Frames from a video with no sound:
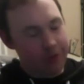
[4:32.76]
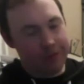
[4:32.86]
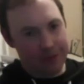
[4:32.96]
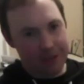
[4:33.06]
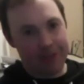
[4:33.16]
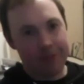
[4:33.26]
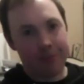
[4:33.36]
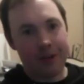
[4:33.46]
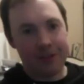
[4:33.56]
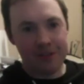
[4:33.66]
shelf
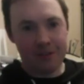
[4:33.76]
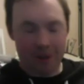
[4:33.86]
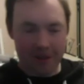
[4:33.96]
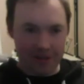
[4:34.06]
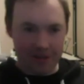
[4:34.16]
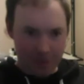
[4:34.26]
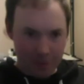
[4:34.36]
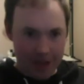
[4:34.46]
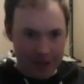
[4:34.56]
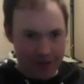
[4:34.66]
presence when all the six
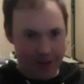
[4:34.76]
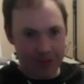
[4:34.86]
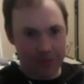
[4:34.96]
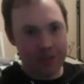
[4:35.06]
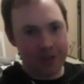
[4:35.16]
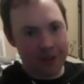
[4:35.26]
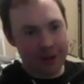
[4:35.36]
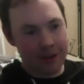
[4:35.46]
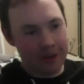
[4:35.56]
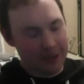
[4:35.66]
packs are next to each
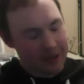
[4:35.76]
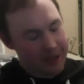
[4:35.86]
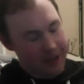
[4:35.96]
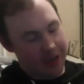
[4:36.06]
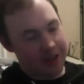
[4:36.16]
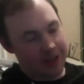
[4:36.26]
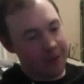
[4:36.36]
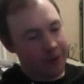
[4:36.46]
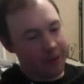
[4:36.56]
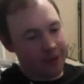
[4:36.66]
other. And then you
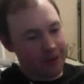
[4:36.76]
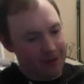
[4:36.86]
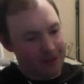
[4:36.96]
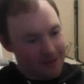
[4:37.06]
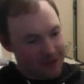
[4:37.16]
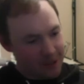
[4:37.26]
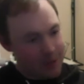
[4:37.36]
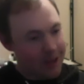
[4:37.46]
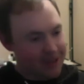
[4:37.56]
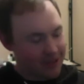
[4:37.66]
put six
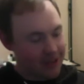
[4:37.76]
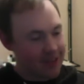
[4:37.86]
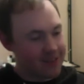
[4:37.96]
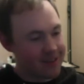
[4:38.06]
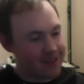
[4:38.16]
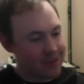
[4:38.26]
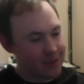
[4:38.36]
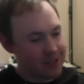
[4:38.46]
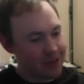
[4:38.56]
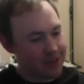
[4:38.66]
packs of cans next to
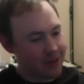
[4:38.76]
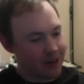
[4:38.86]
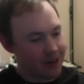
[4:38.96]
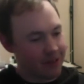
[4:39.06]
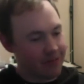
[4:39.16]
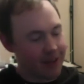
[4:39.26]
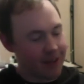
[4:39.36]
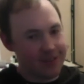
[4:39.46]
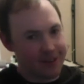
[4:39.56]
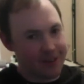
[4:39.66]
each other that aren't
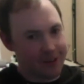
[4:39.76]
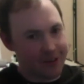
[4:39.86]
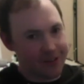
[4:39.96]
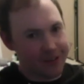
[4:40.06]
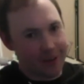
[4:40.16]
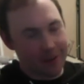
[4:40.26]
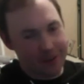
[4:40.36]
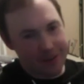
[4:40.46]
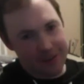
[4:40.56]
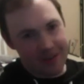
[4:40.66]
faced, and you're just like, well, this
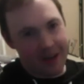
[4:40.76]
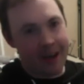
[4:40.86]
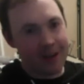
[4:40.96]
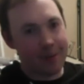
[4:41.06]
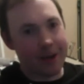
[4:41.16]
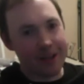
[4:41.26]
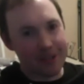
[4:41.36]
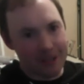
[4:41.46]
is just a hodgepodge.